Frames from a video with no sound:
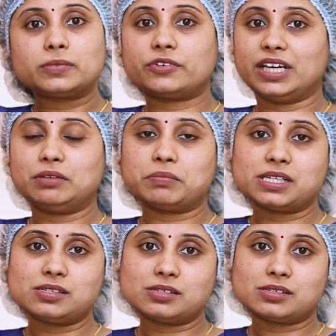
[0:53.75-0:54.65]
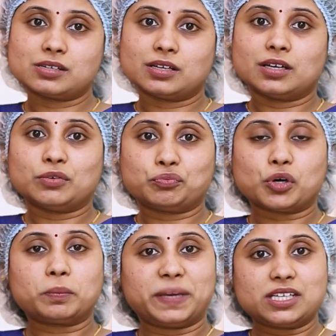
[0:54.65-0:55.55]
treatments
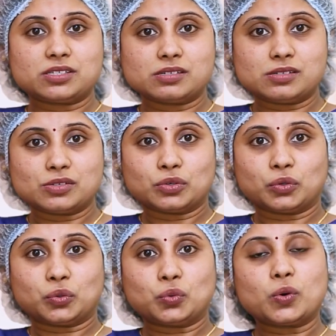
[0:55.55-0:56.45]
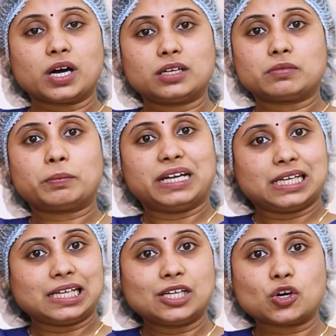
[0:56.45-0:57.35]
for patients who are
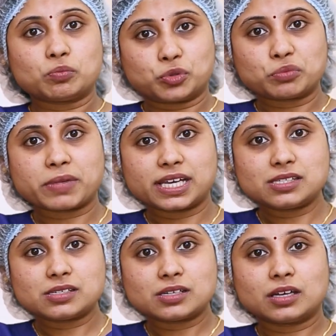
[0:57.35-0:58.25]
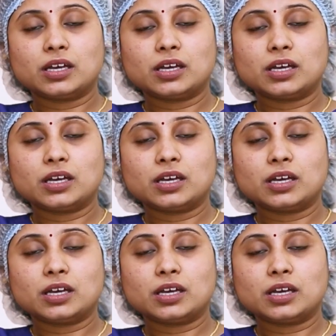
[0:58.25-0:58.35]
medically compromised,